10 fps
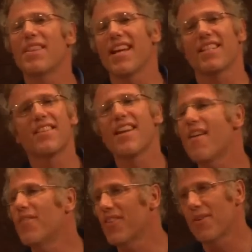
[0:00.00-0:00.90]
But that's
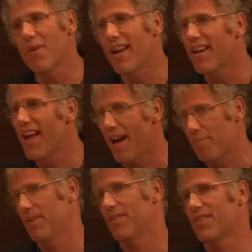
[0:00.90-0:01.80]
never the way it
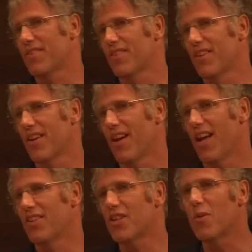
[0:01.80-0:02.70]
happens.
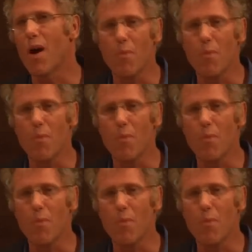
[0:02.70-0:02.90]
And so